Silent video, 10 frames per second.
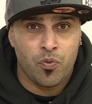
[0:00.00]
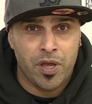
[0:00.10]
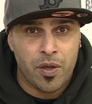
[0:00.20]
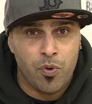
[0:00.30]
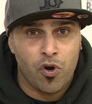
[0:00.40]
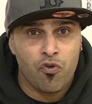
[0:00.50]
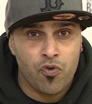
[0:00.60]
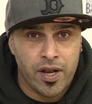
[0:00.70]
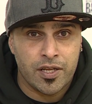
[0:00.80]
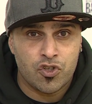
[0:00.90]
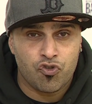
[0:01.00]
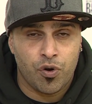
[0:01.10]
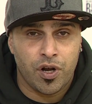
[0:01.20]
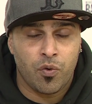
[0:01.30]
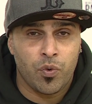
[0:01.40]
people are really
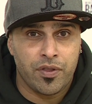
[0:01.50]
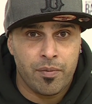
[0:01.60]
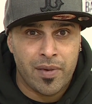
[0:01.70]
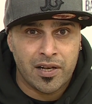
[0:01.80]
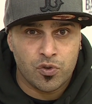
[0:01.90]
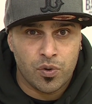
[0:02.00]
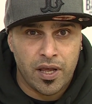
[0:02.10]
struggling with their mental